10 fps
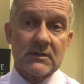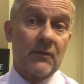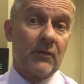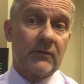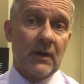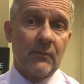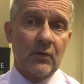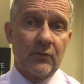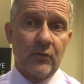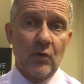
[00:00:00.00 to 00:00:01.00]
So, for
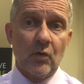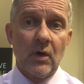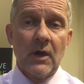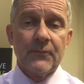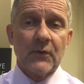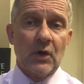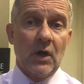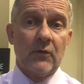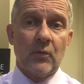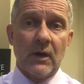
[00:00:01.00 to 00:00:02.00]
example, if you're an
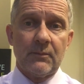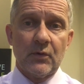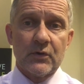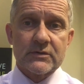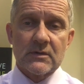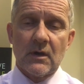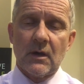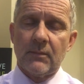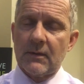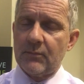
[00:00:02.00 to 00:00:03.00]
overweight person,
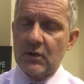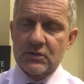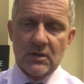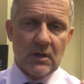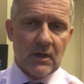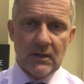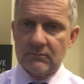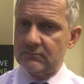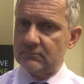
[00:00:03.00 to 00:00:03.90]
high blood pressure, high